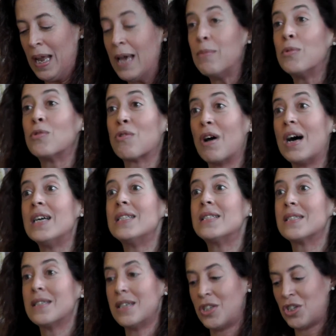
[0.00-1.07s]
labor
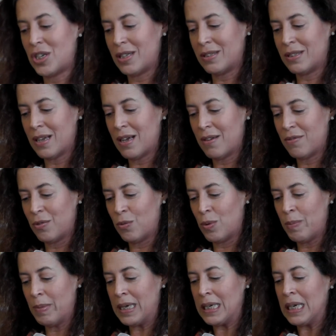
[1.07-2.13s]
rights agenda
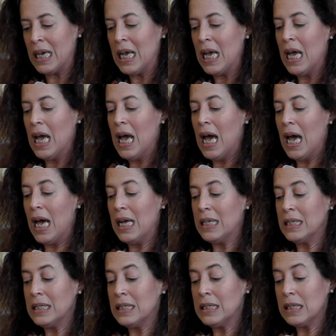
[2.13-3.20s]
for women.
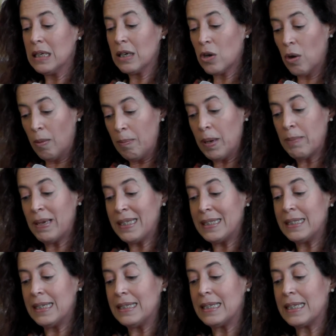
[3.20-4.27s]
And
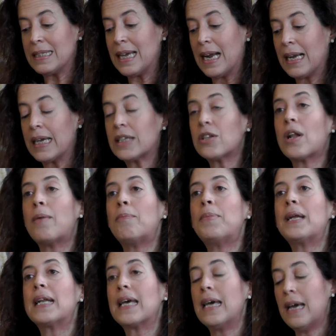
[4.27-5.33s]
complementing the target on
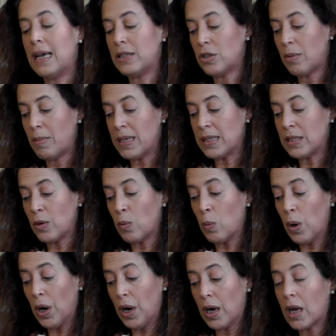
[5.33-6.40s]
unpaid care and
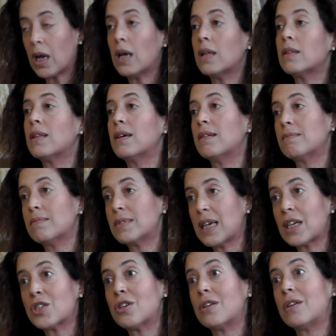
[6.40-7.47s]
domestic work, the
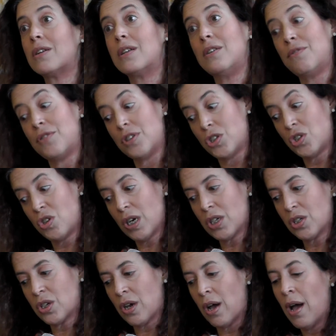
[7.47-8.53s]
section on
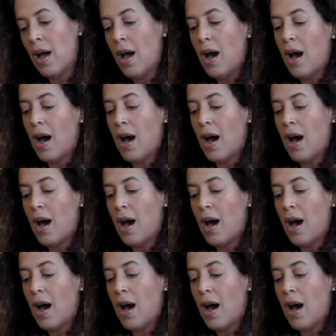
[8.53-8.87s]
infrastructure,